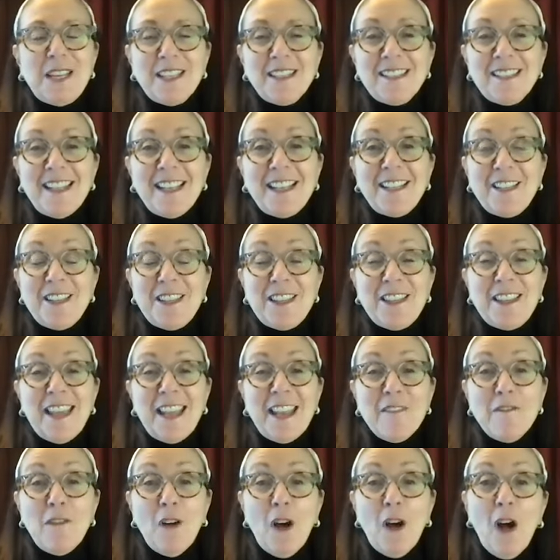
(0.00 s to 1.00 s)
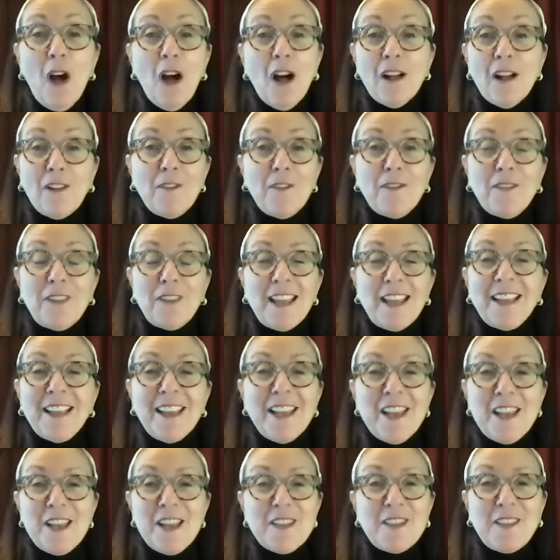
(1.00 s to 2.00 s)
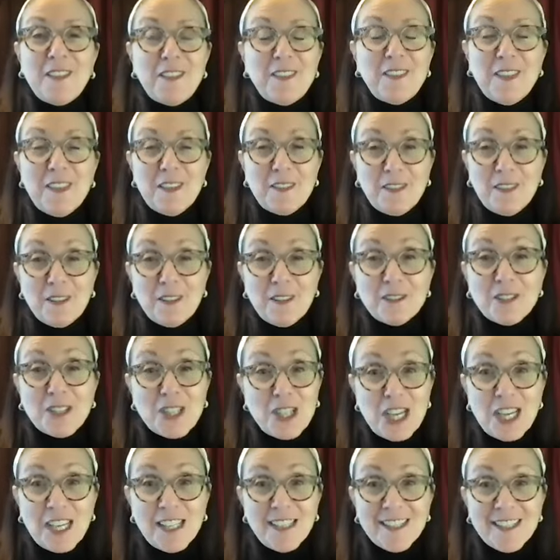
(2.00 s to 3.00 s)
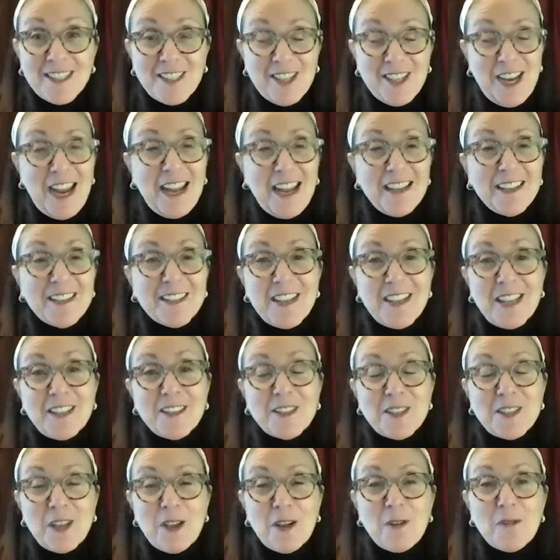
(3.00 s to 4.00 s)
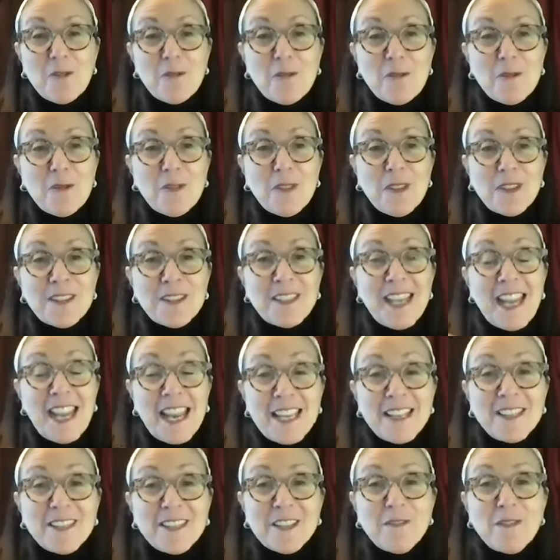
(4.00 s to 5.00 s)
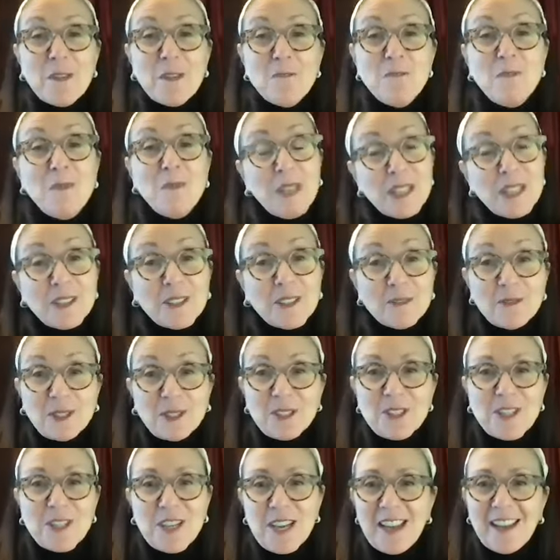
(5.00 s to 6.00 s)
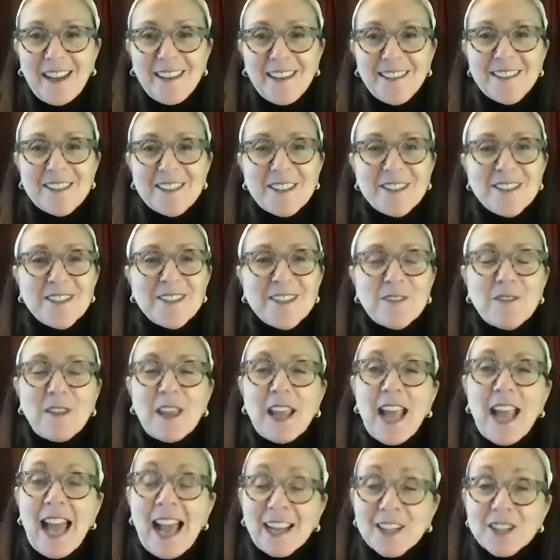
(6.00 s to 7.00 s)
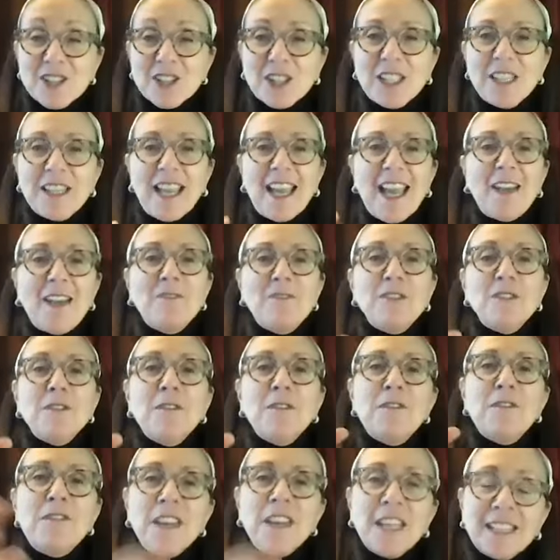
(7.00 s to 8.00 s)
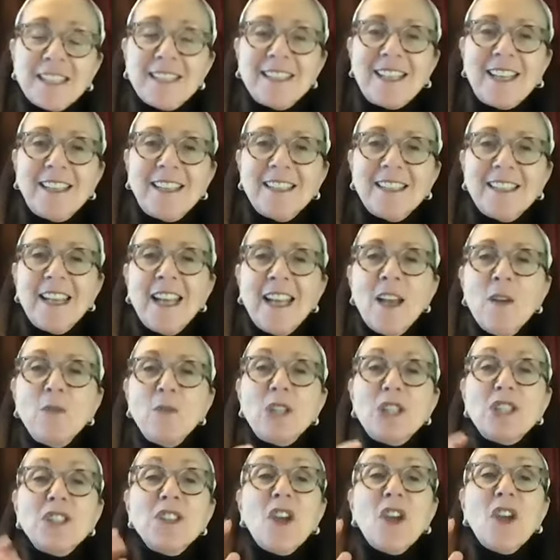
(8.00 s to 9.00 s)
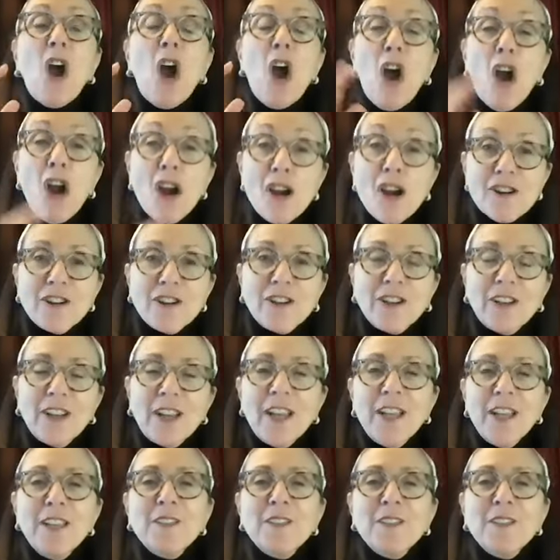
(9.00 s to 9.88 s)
they evolve, like their genes change, and so the taste of the beer will change, and so they have to fix it, which is hard.